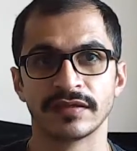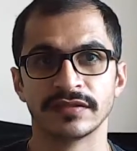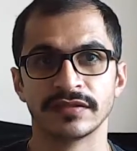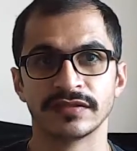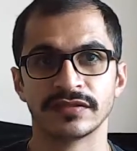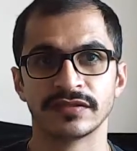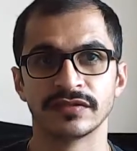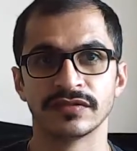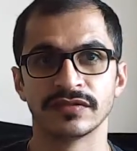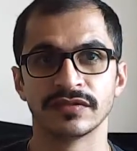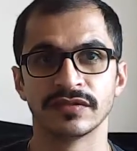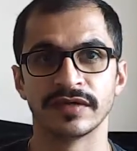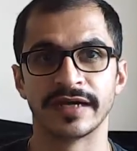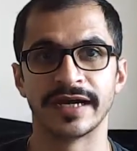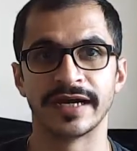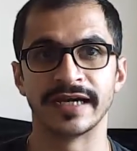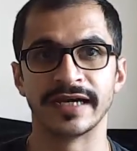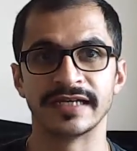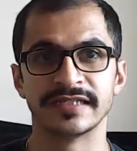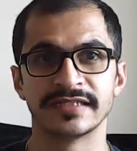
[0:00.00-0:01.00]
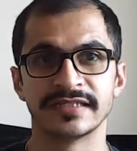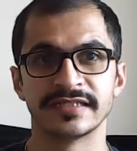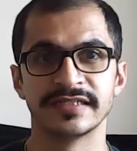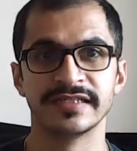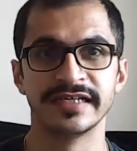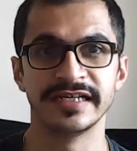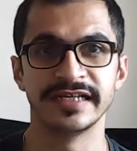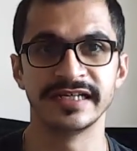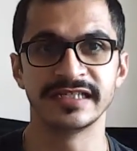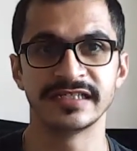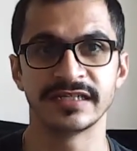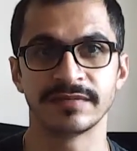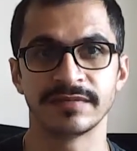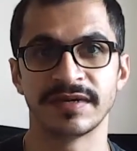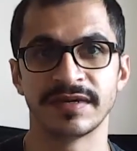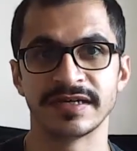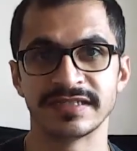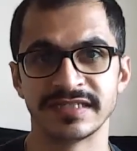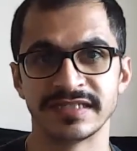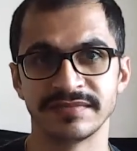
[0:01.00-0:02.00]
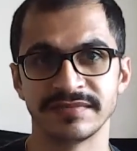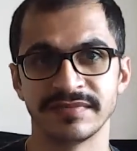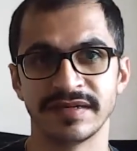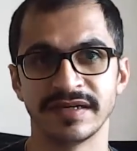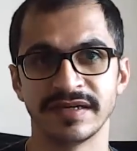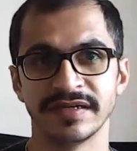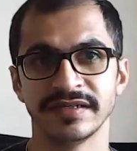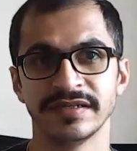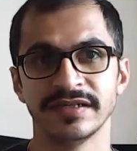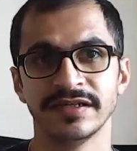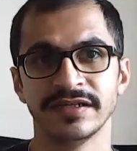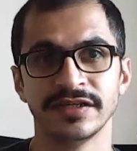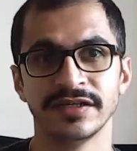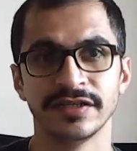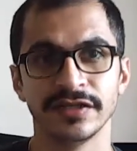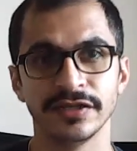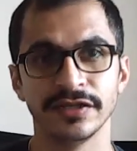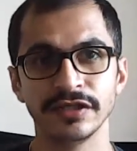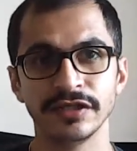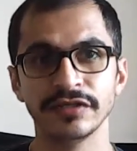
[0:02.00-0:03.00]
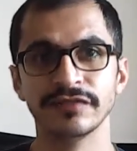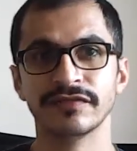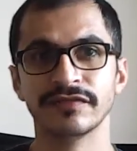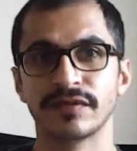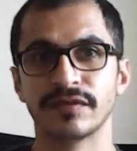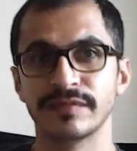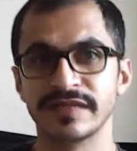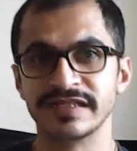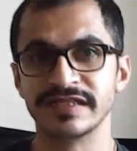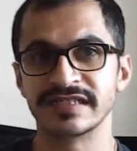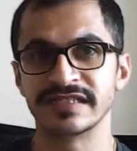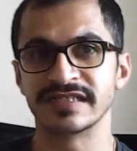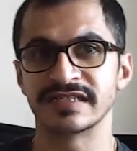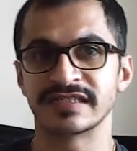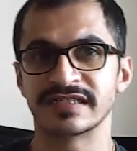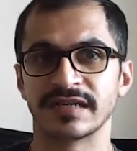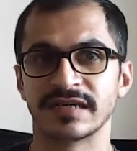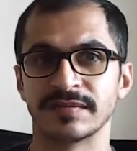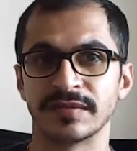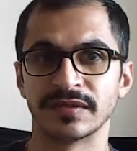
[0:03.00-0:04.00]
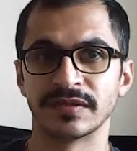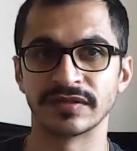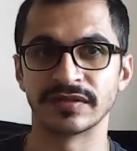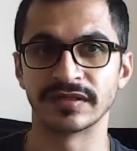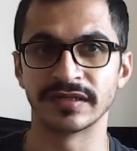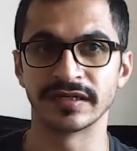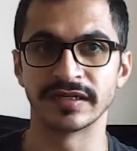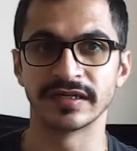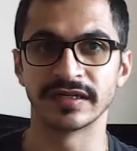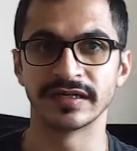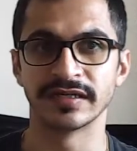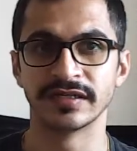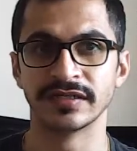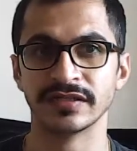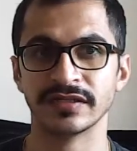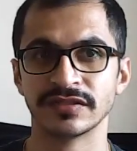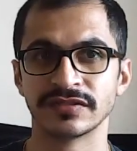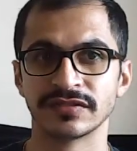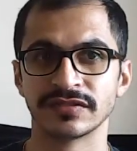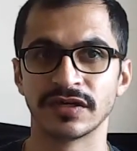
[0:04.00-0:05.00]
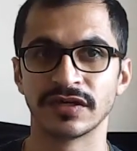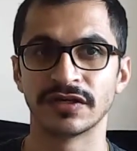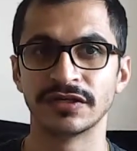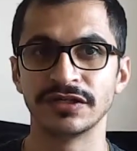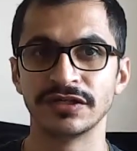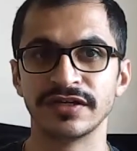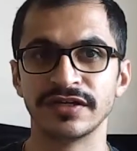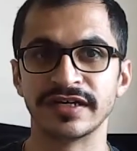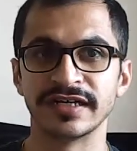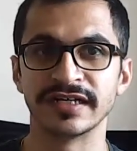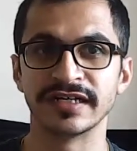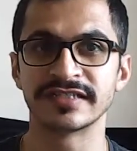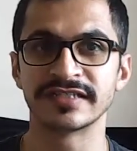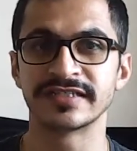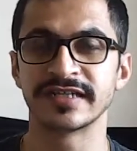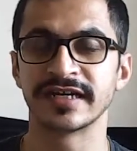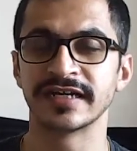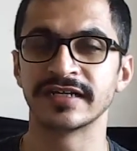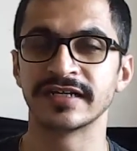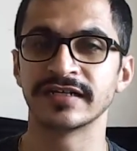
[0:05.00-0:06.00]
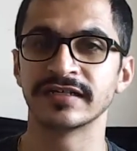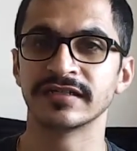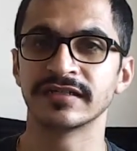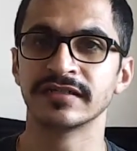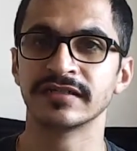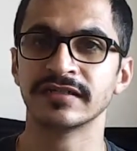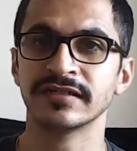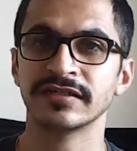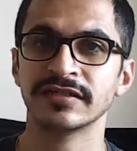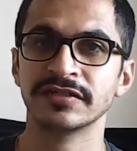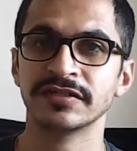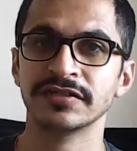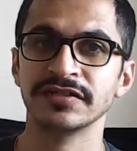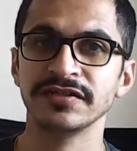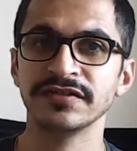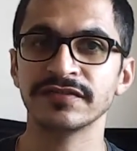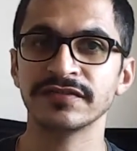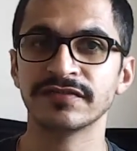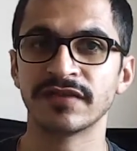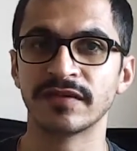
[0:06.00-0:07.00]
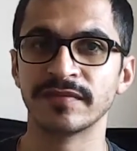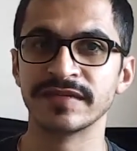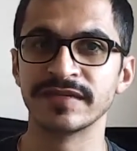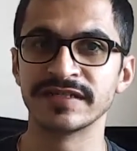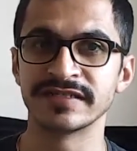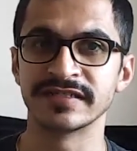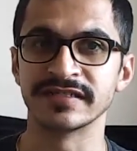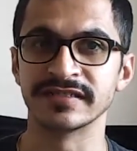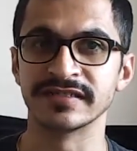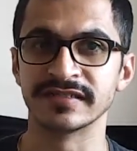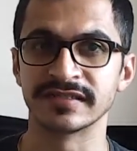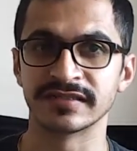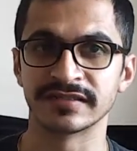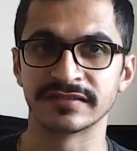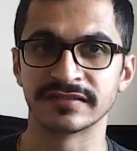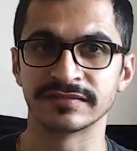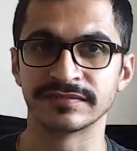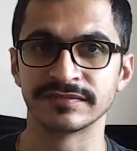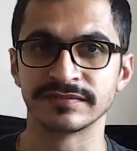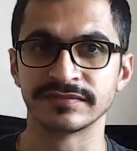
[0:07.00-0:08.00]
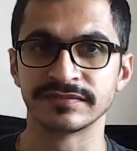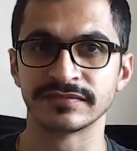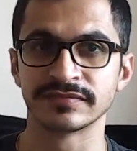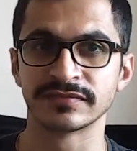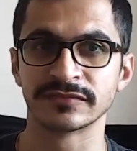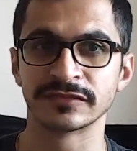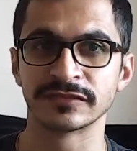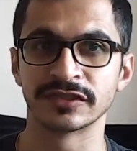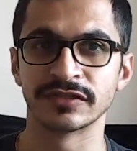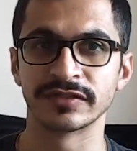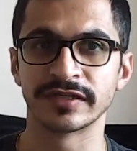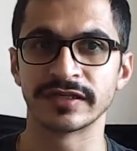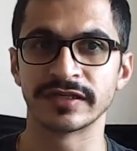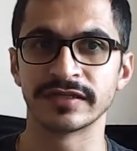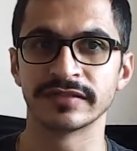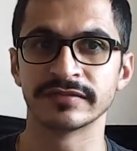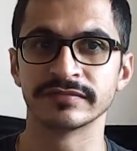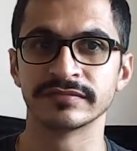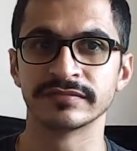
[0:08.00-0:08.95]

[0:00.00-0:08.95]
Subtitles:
So as days are passing by, new formations come out. So how do you understand new formations? Okay.